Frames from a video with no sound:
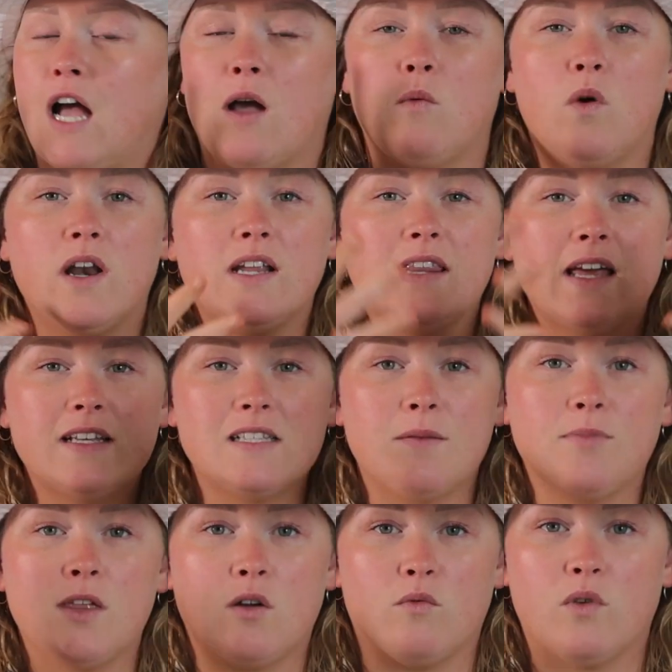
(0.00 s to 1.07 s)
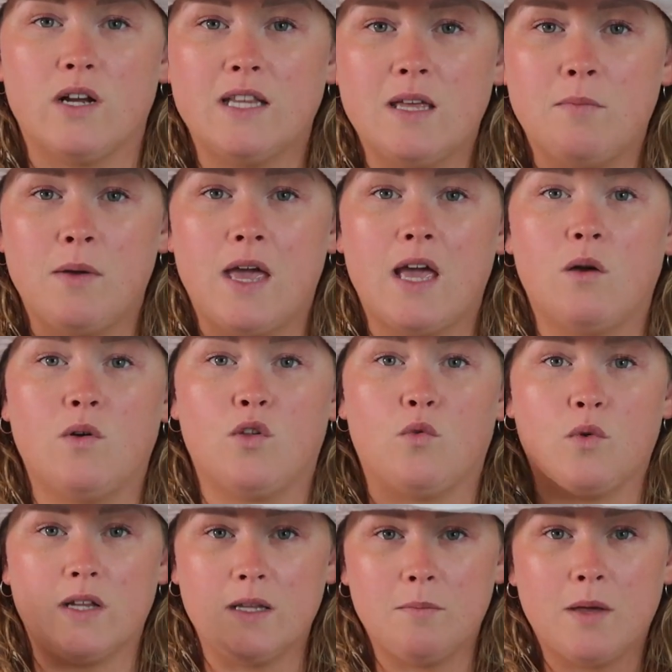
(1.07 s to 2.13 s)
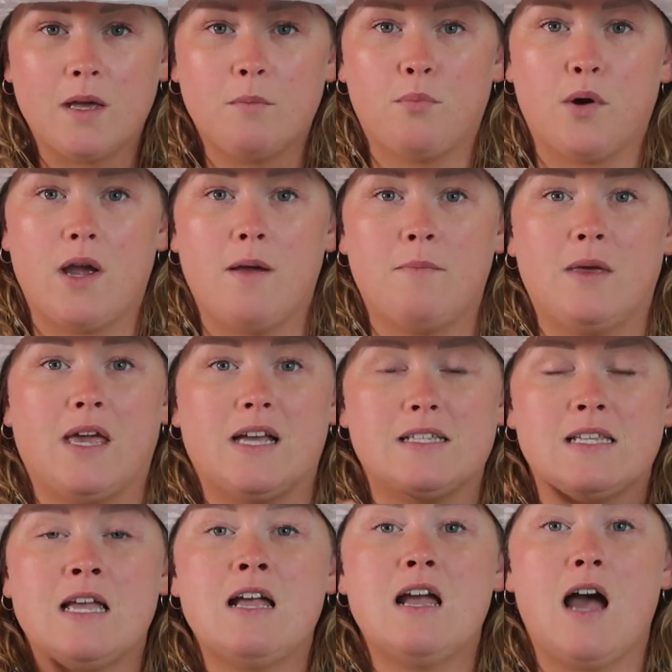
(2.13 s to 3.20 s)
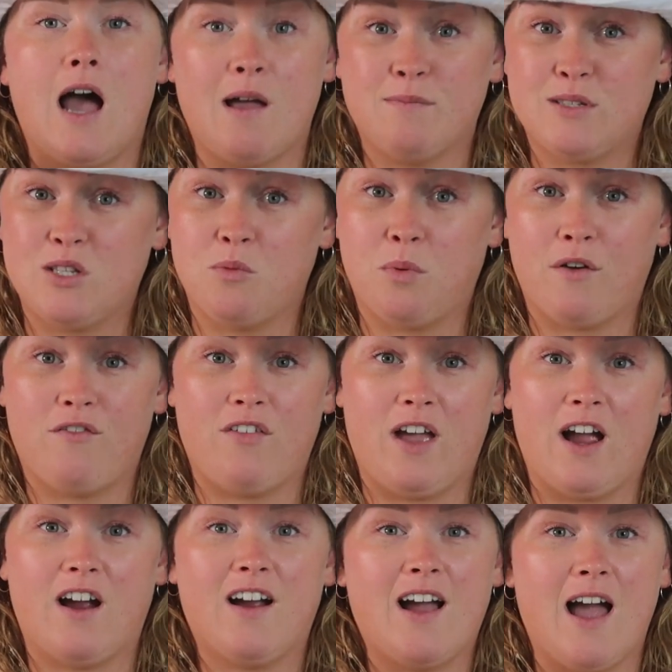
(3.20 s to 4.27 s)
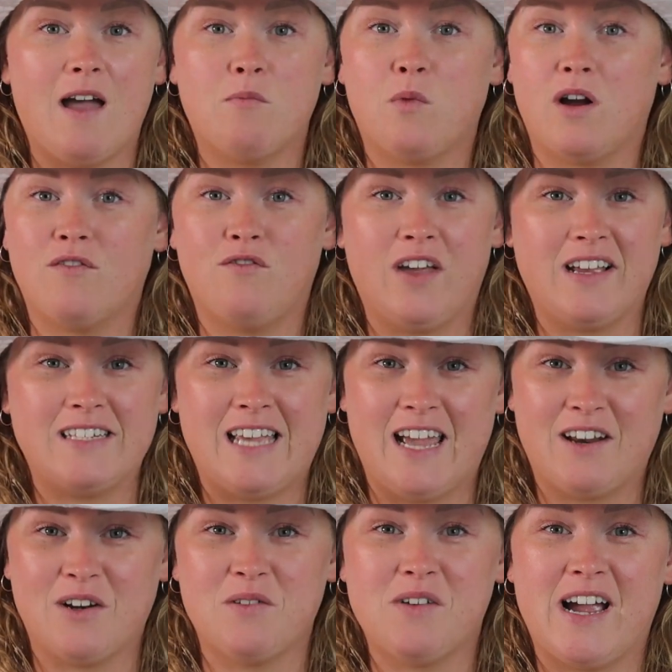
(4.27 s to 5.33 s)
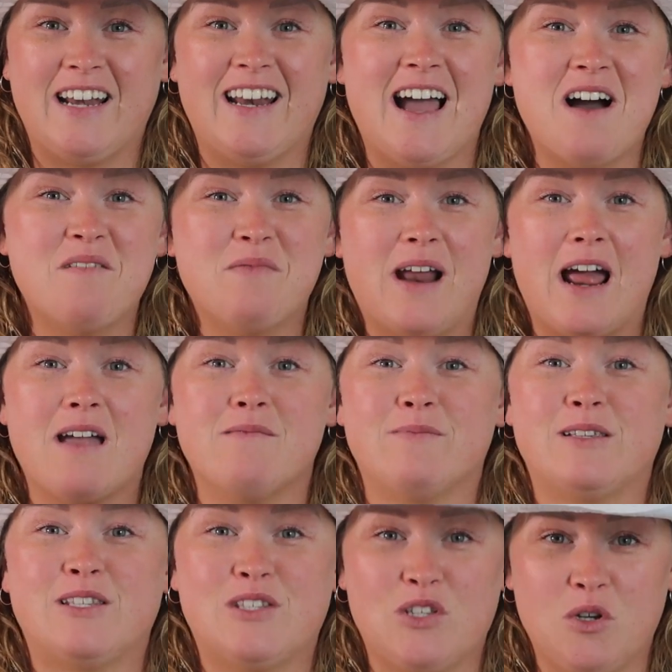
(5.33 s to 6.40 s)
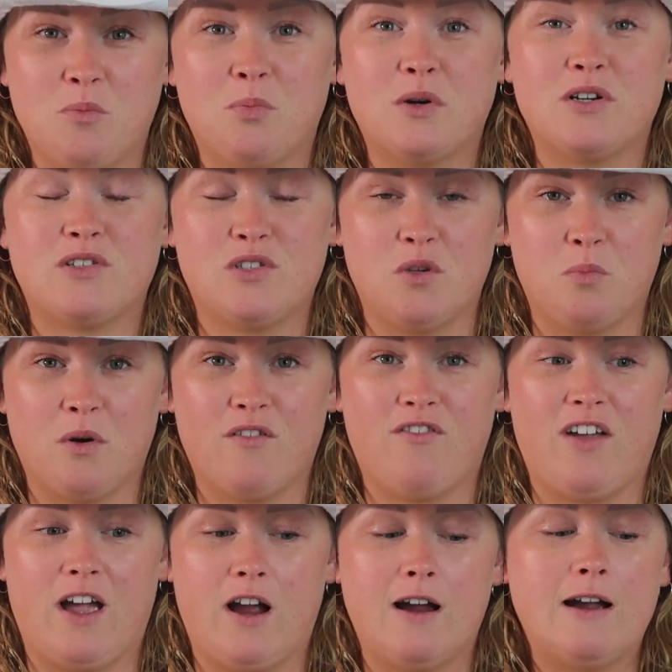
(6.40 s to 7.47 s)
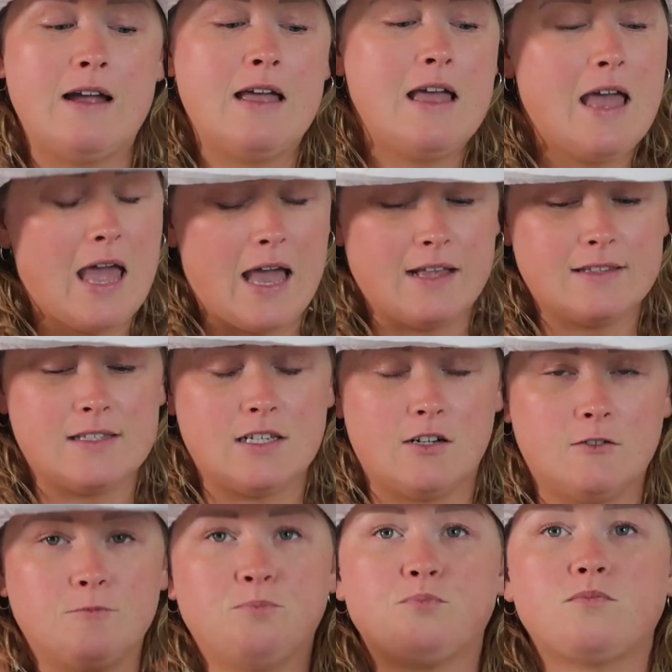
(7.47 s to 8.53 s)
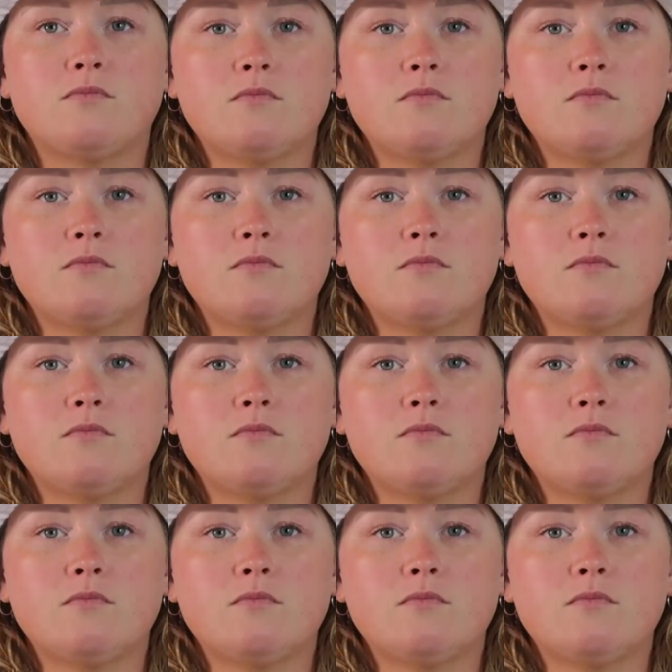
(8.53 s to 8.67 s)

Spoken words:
I wanted like something really big with a really big brim because I'm super fair. I'm wearing fake tanner right now, but I am super fair. And so